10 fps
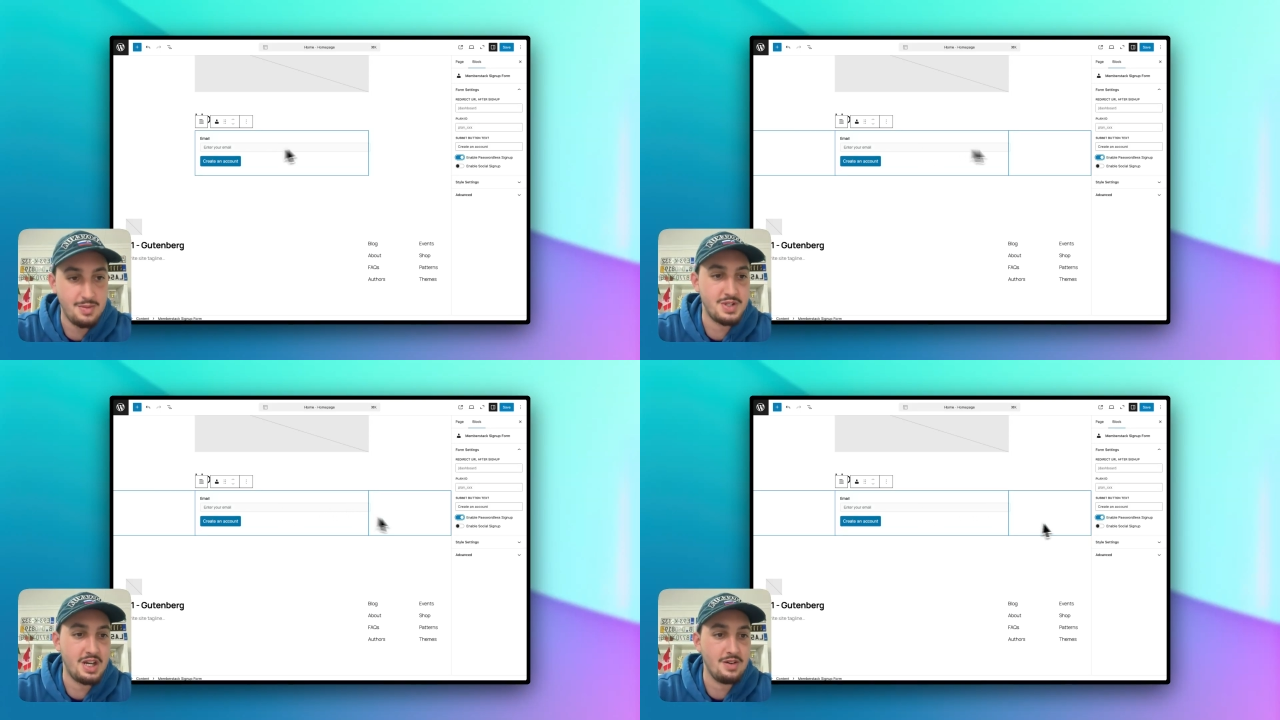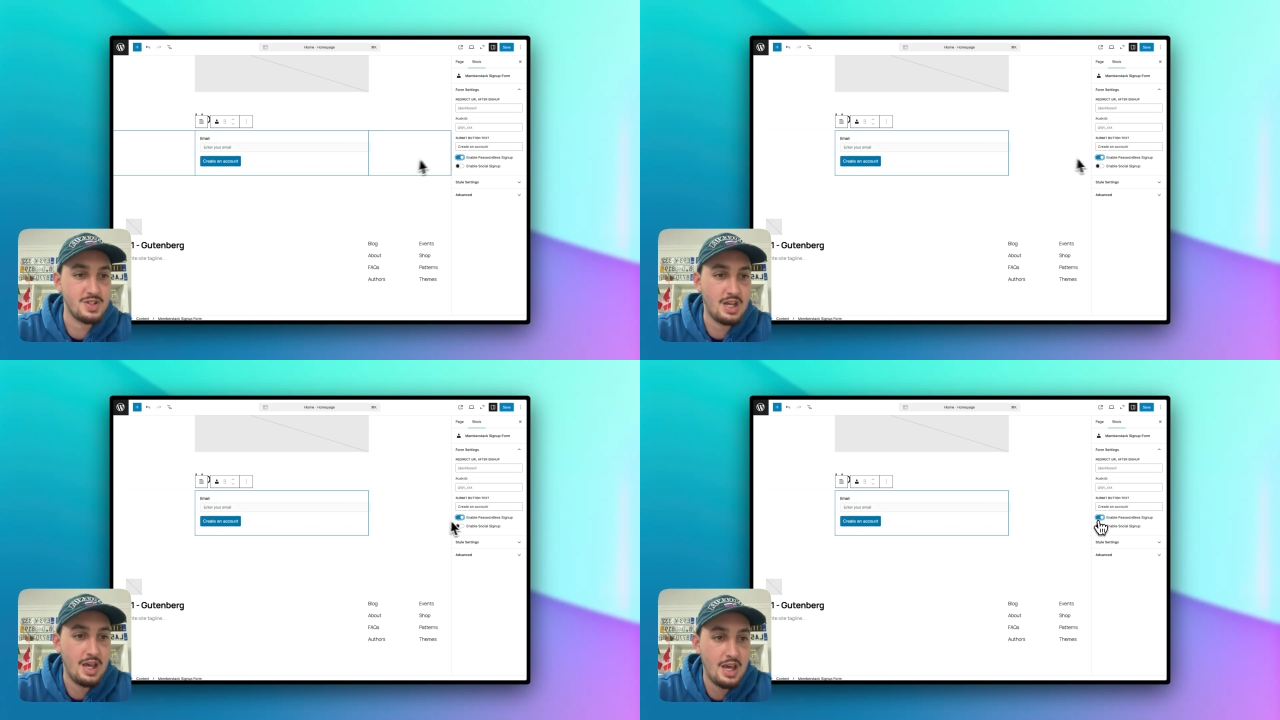
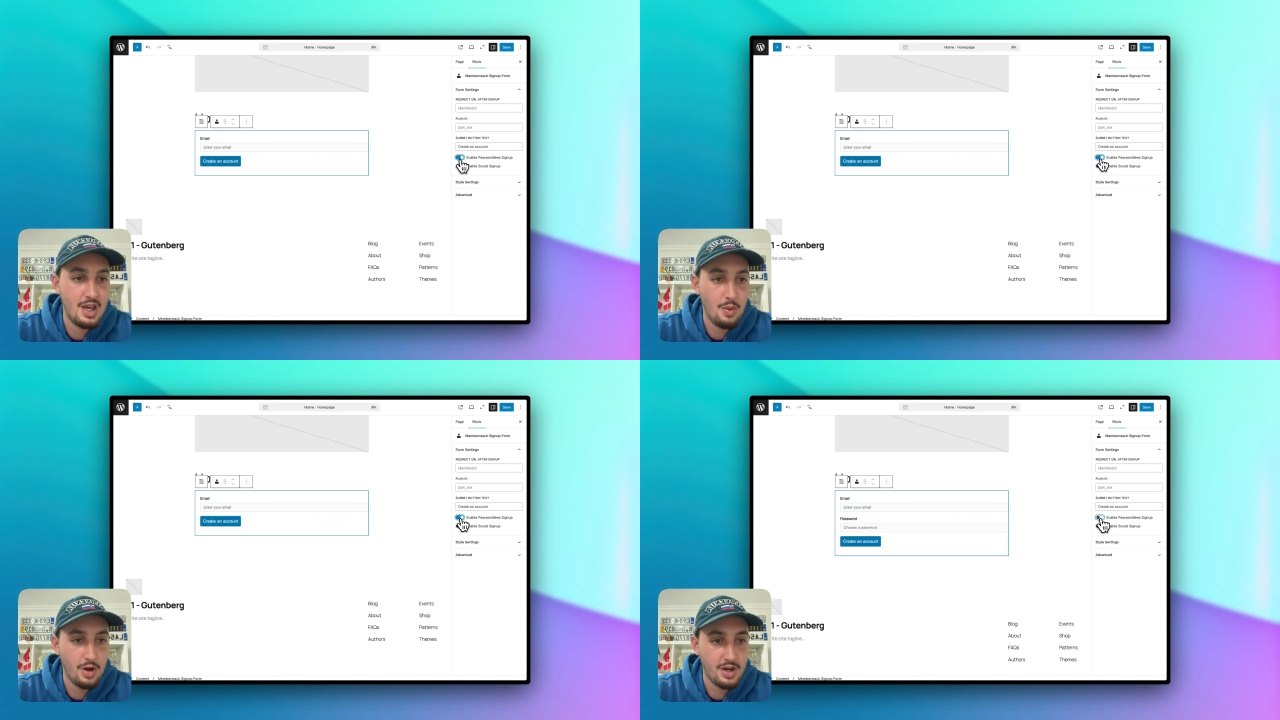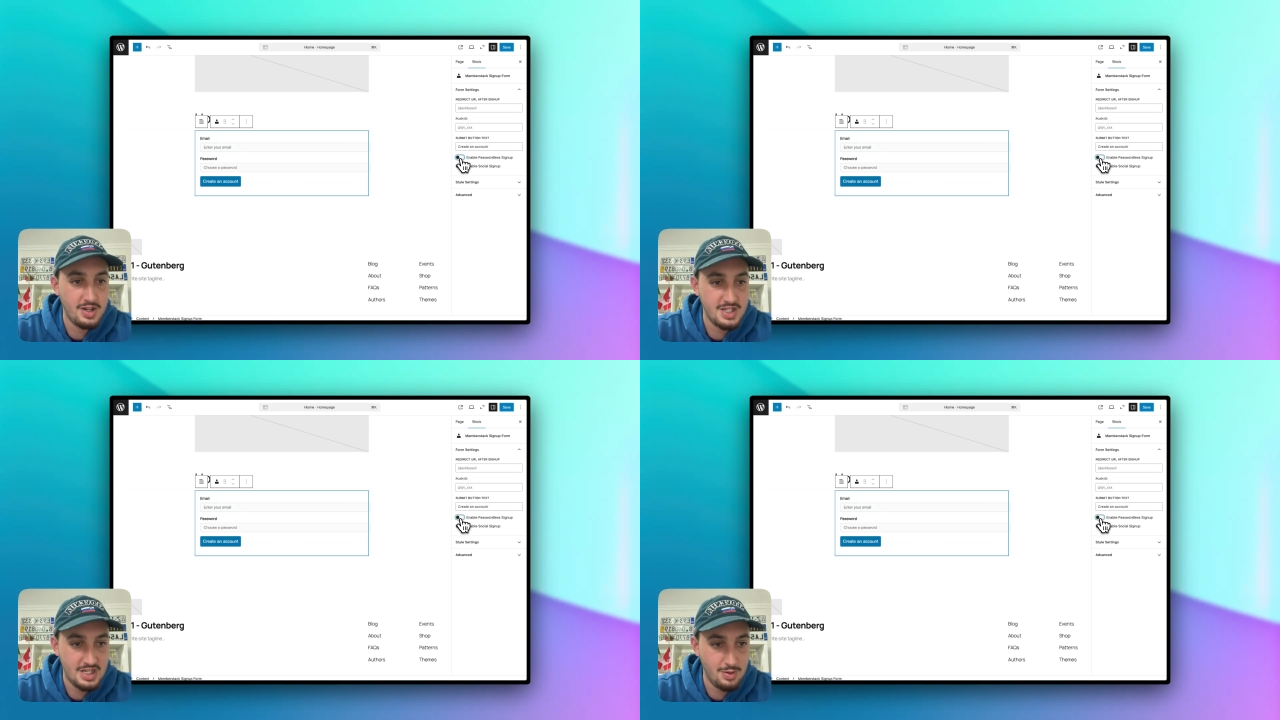themselves. We're going to
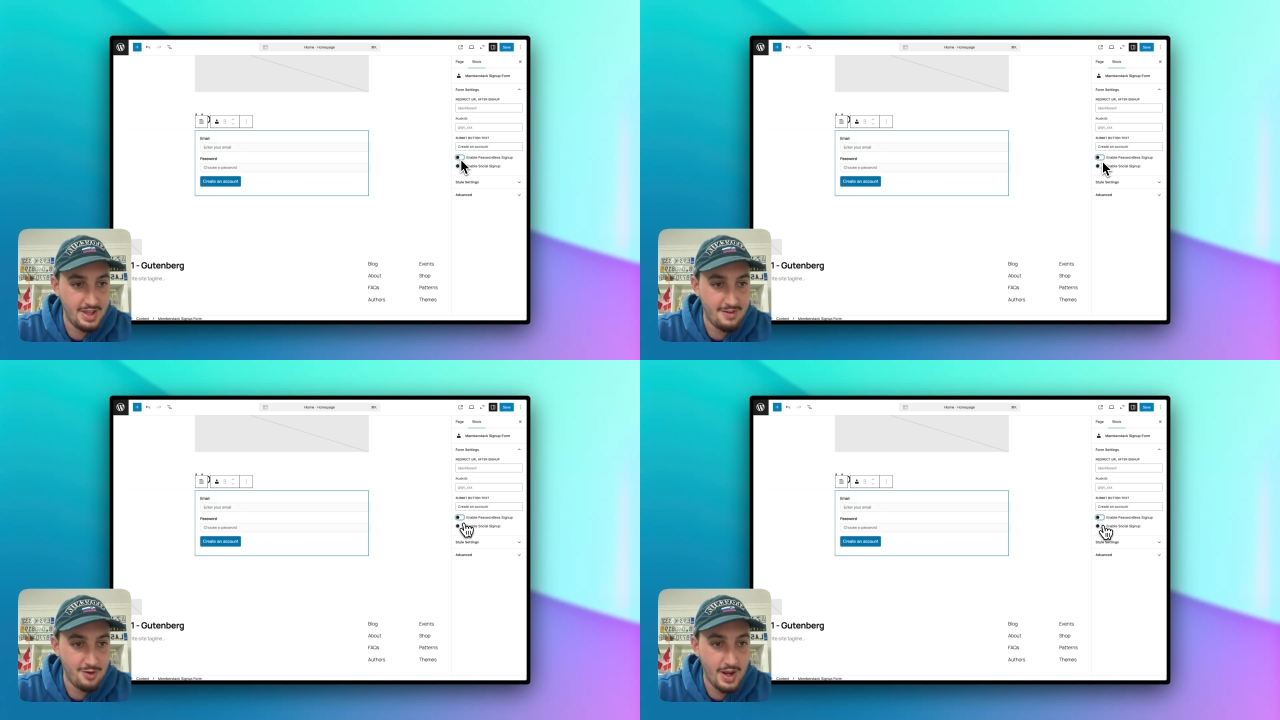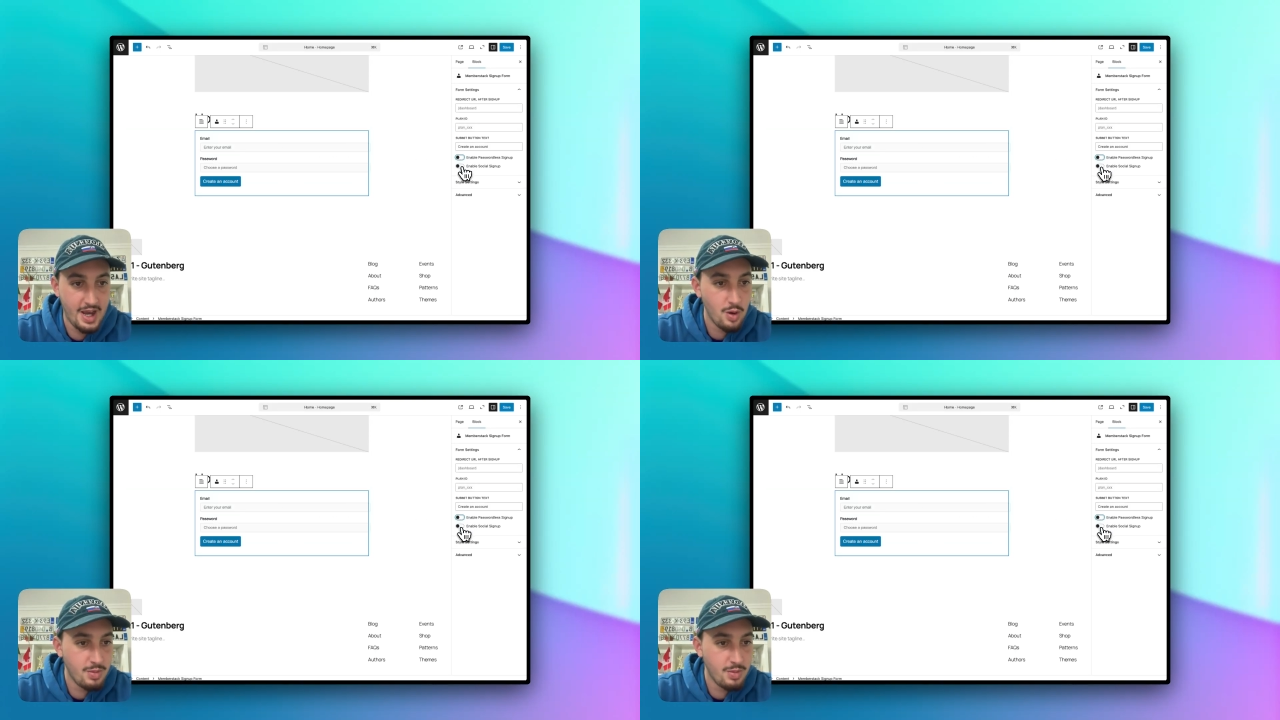disable that for now,